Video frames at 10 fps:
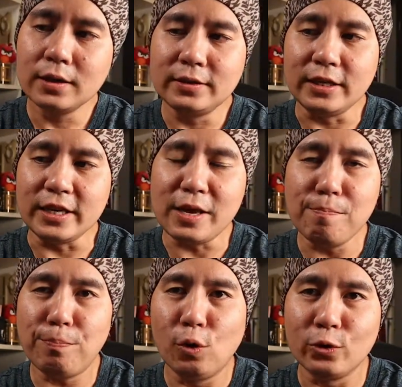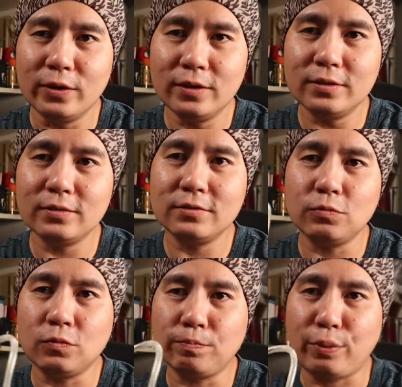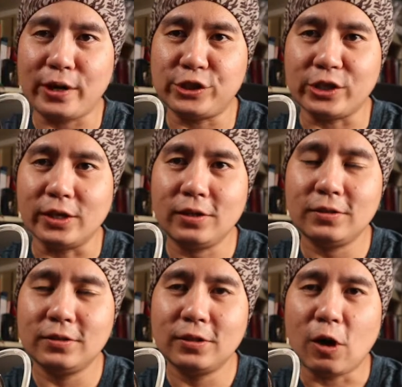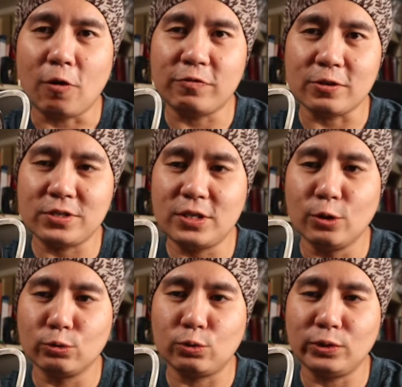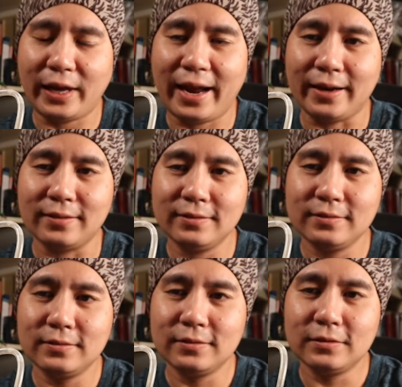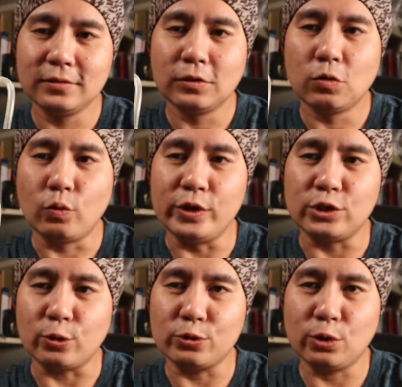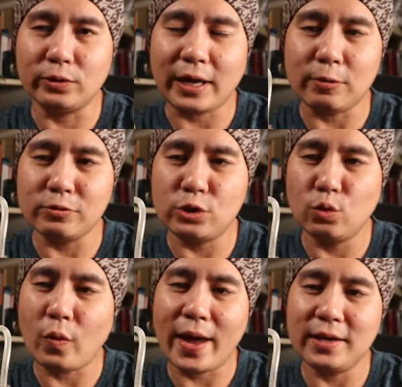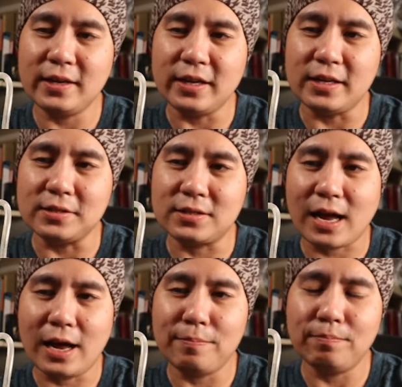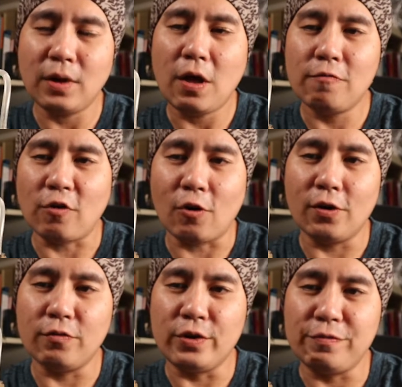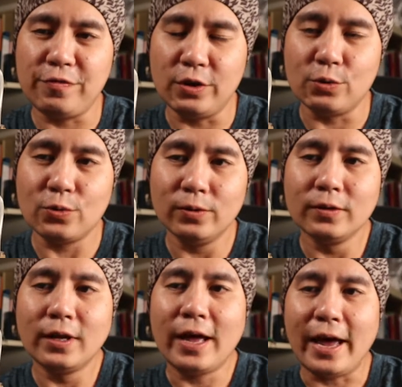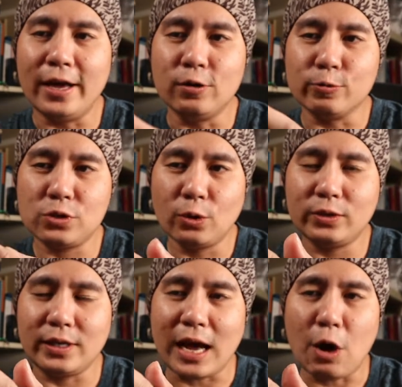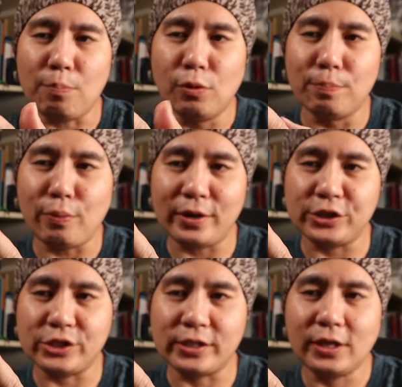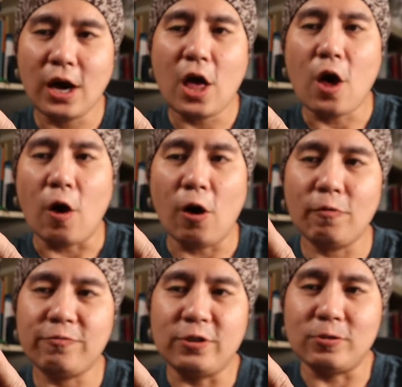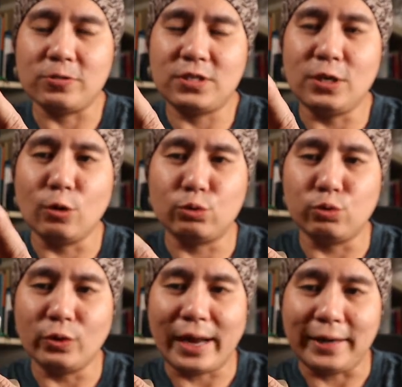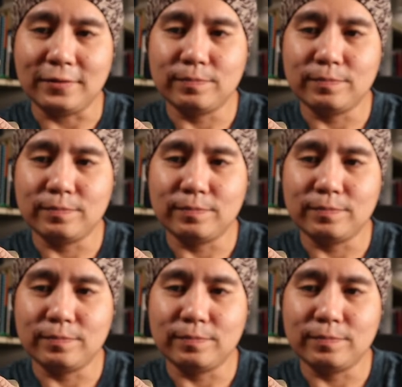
the input pressure of your CO2 tank, which also tells you when it is time for a refill, and also the output pressure of your CO2 line.